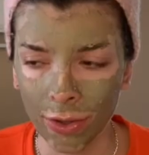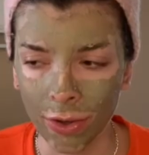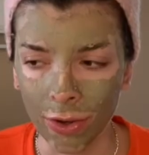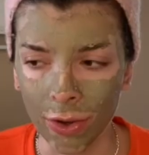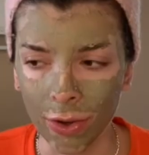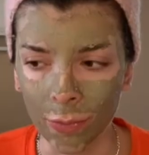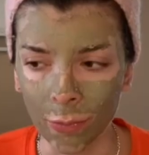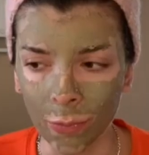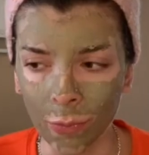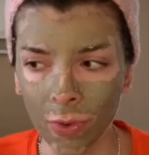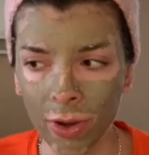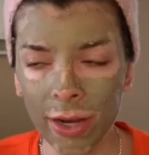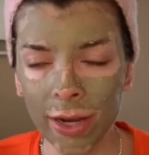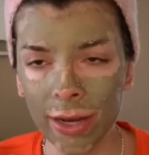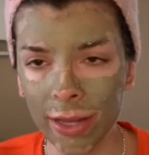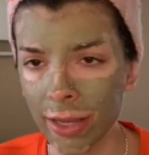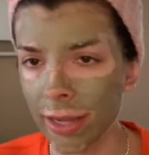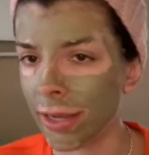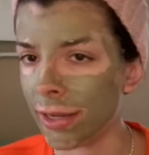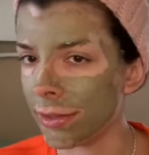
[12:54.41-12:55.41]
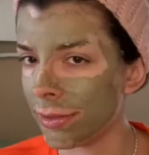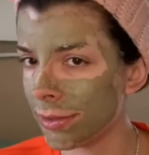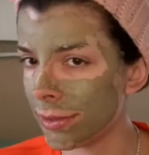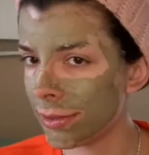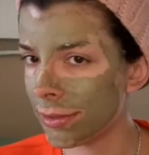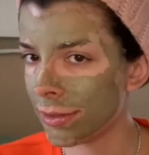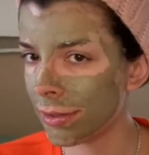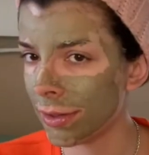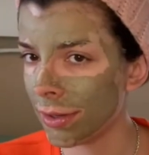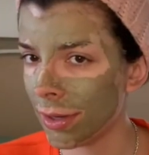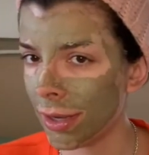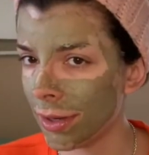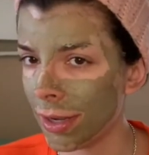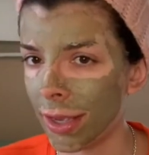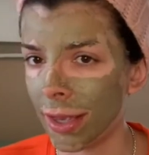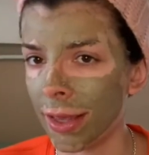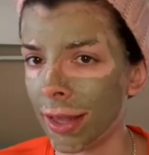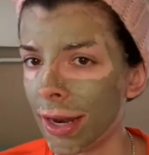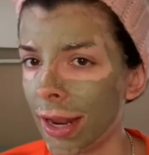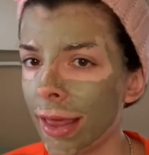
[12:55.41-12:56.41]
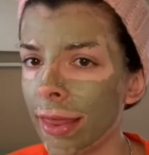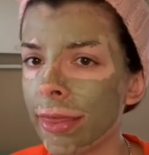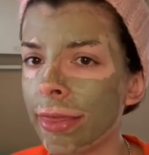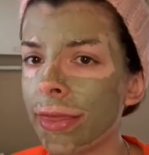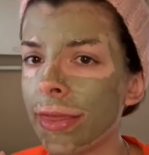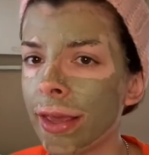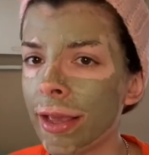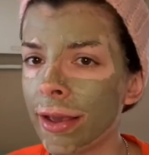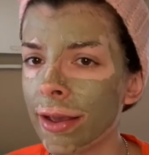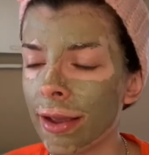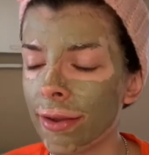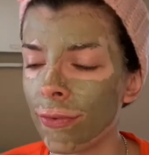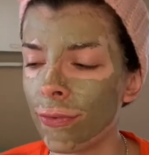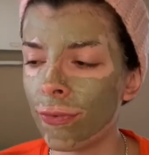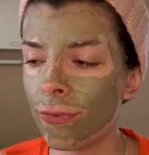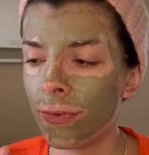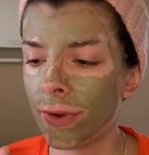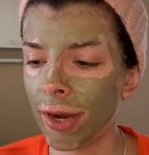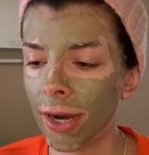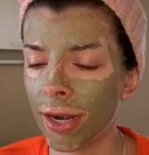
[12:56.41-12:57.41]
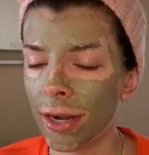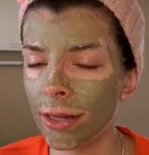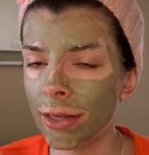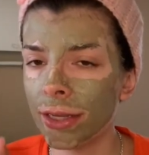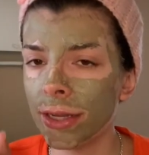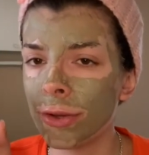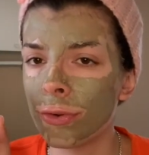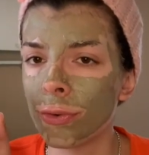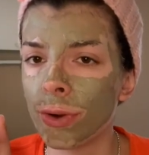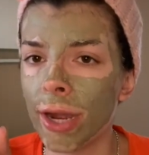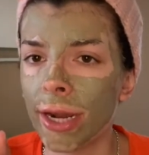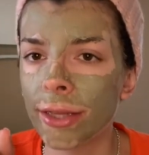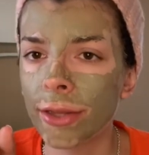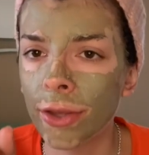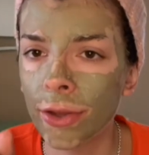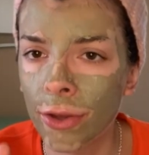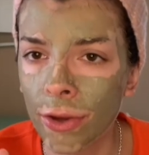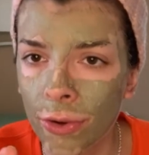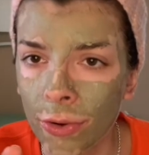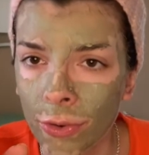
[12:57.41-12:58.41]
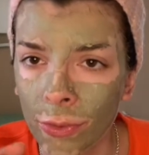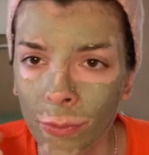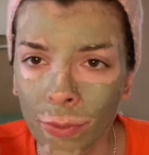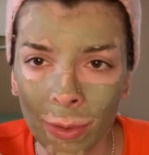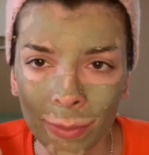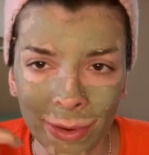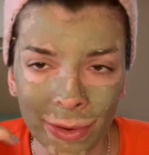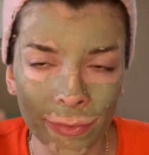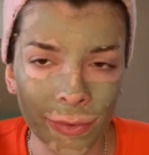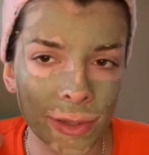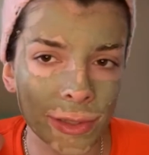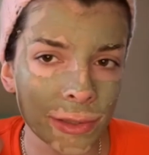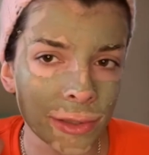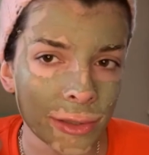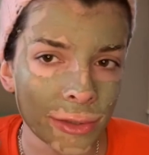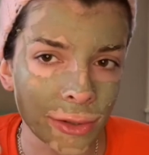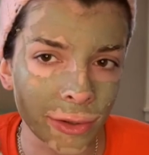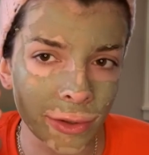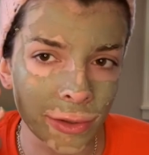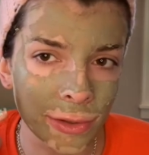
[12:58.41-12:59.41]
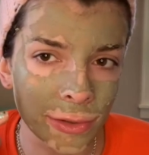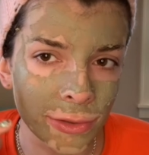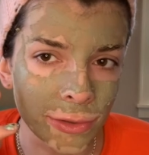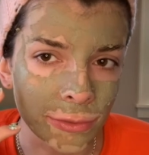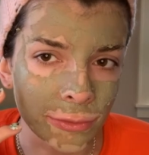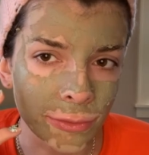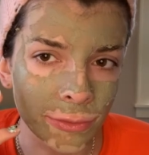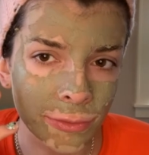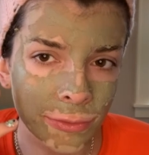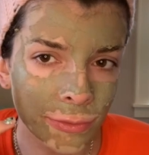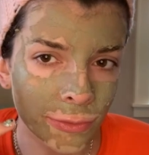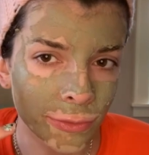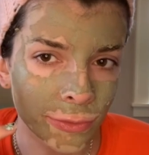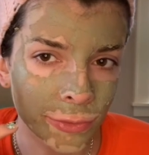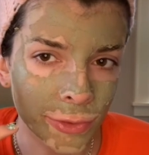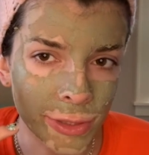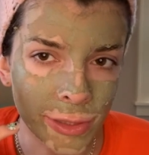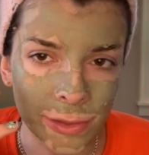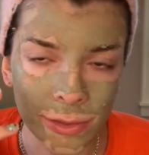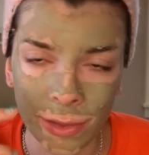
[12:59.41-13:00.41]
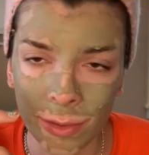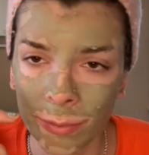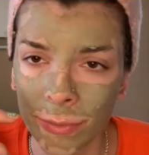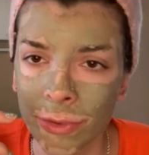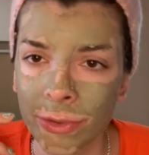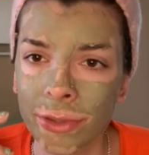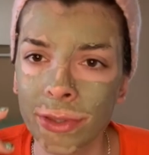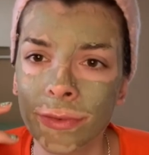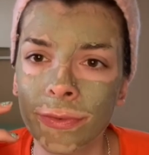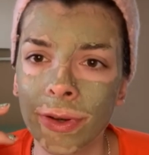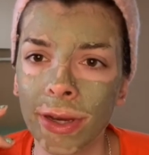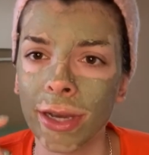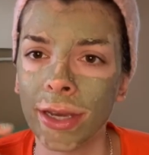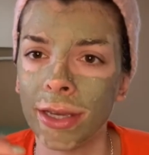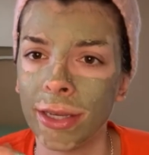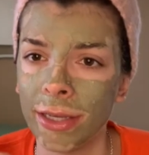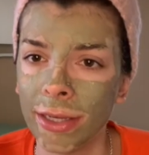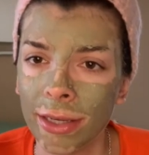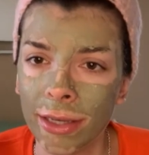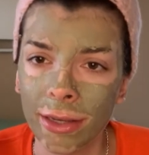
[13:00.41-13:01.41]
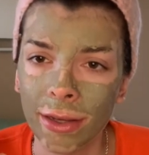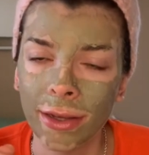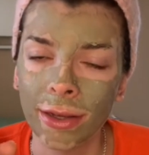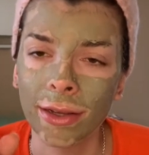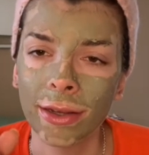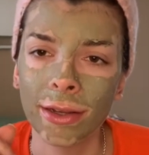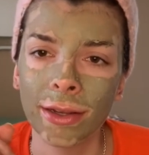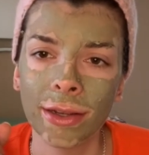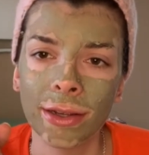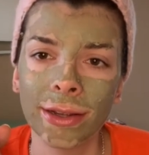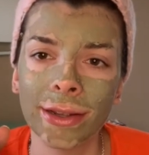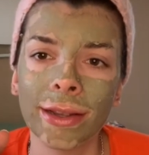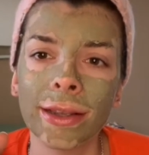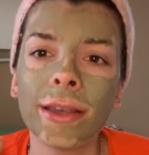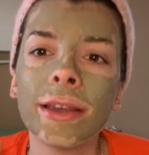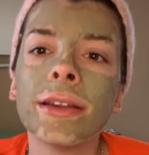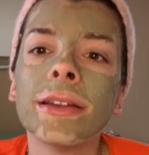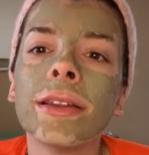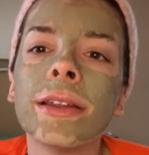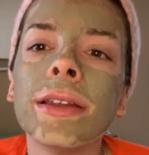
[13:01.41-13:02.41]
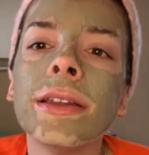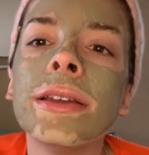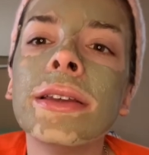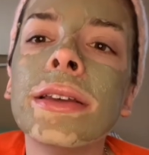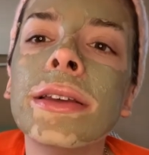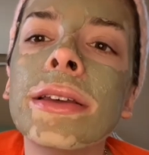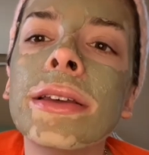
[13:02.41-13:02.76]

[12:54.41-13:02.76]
on what it is. And I think I finally cracked the code while my face is starting to freeze and emulsify. I can't like,